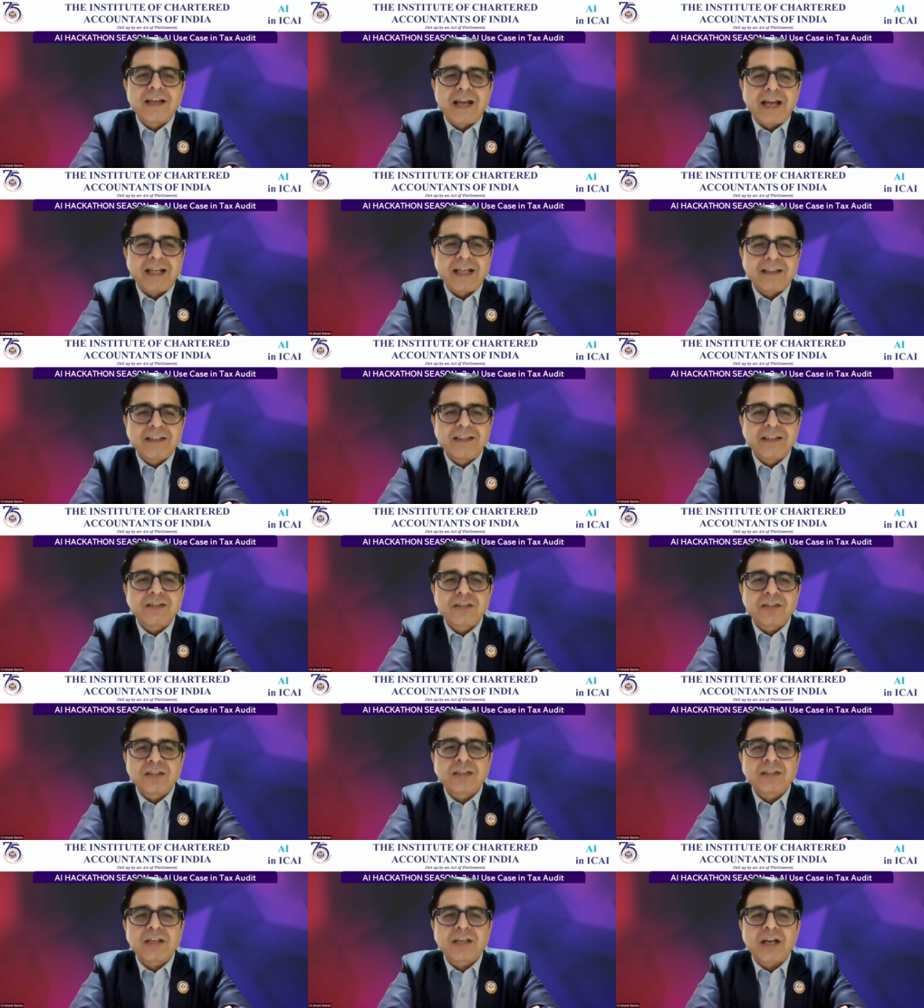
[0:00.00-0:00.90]
And this
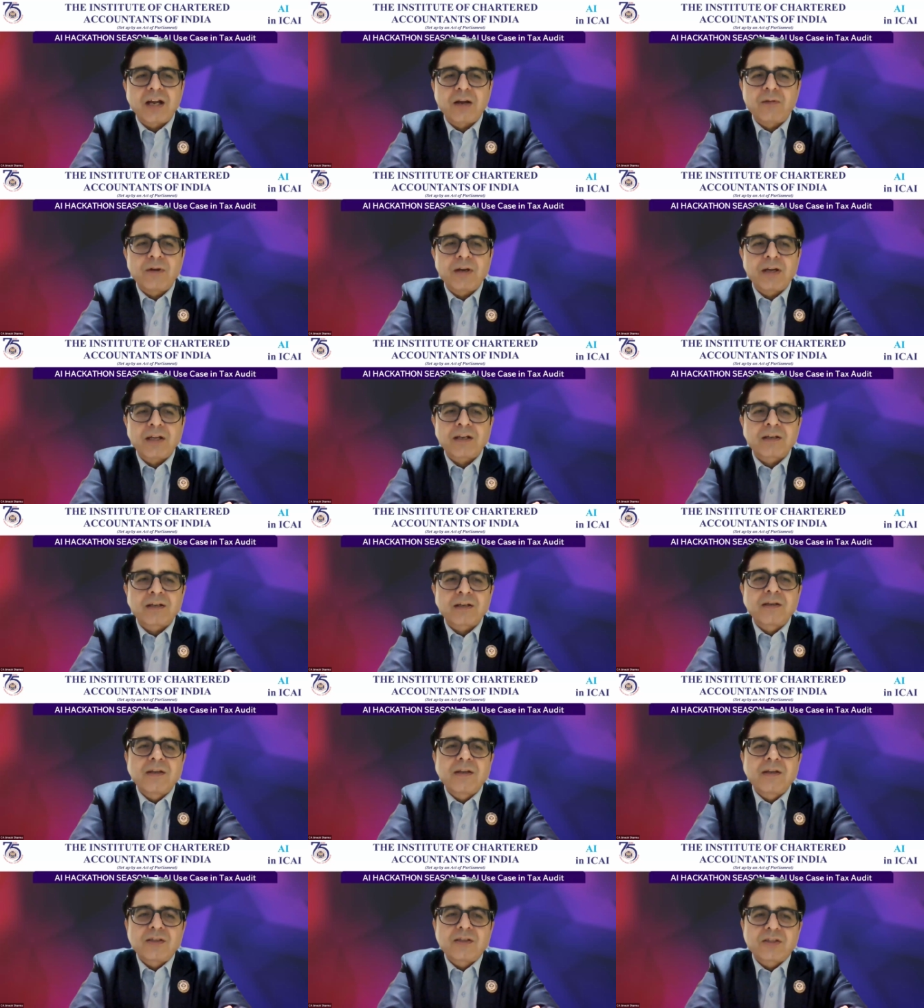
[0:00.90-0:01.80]
is our
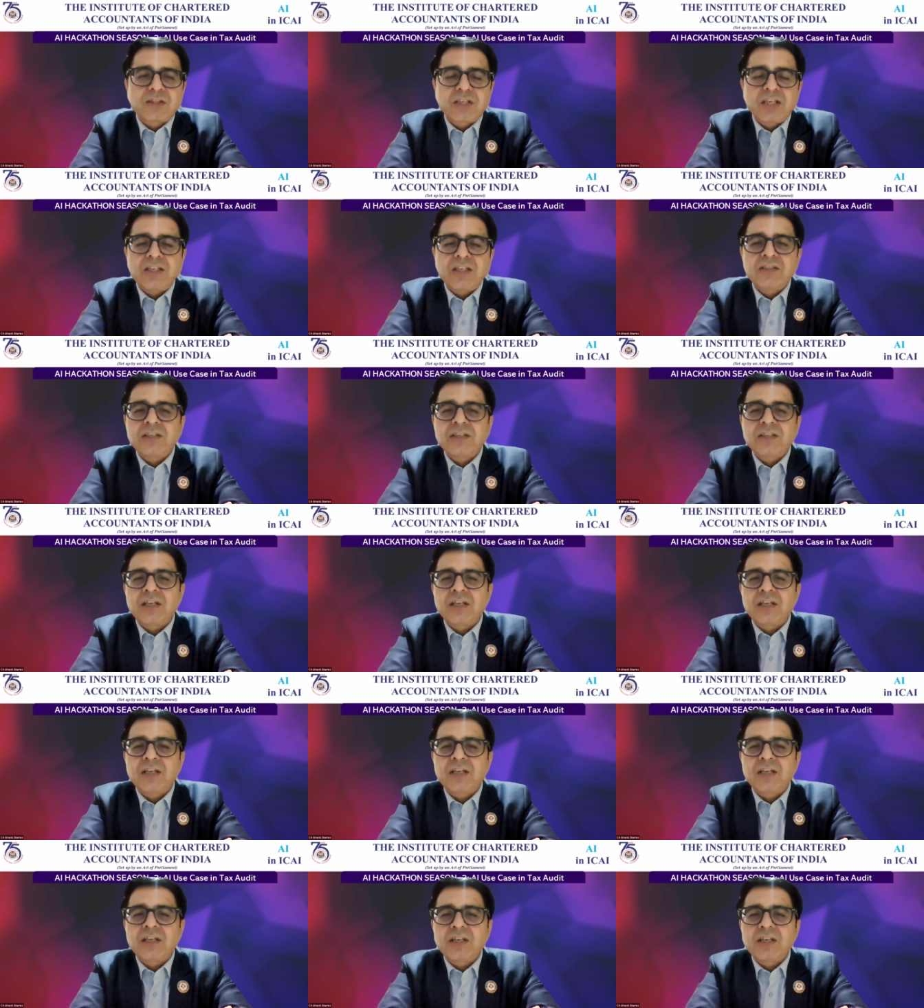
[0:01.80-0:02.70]
season
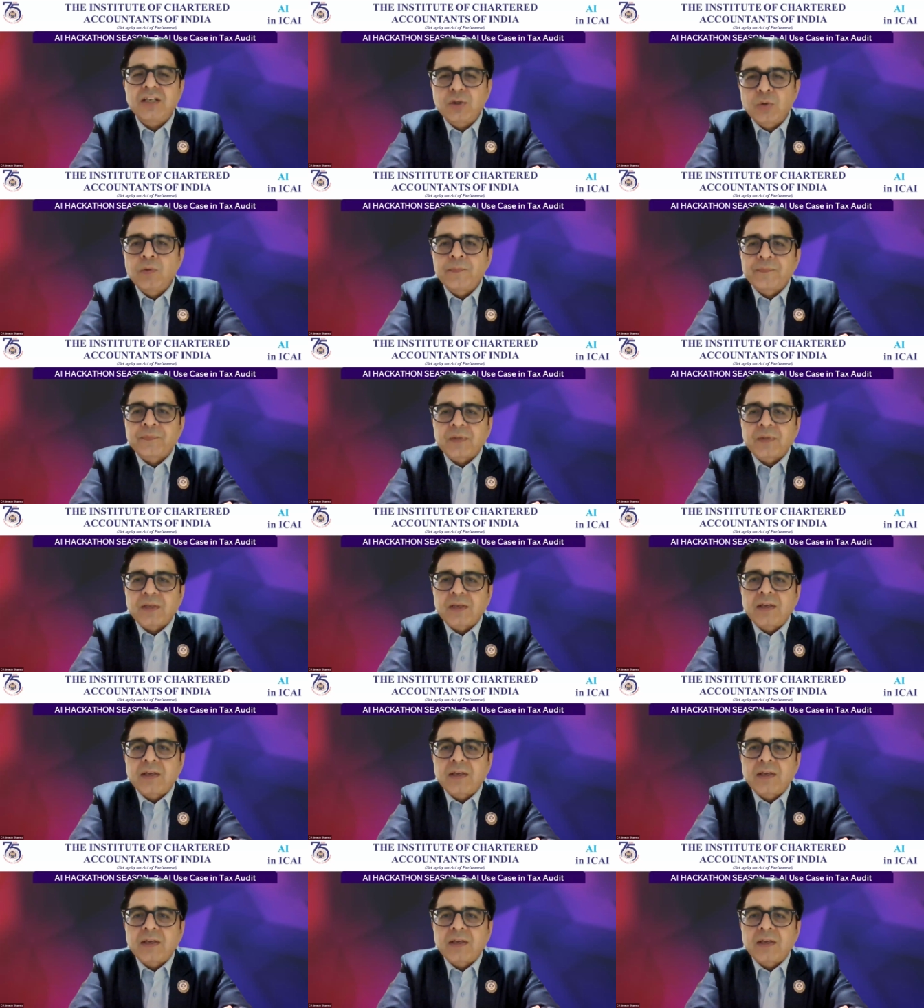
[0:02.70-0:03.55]
two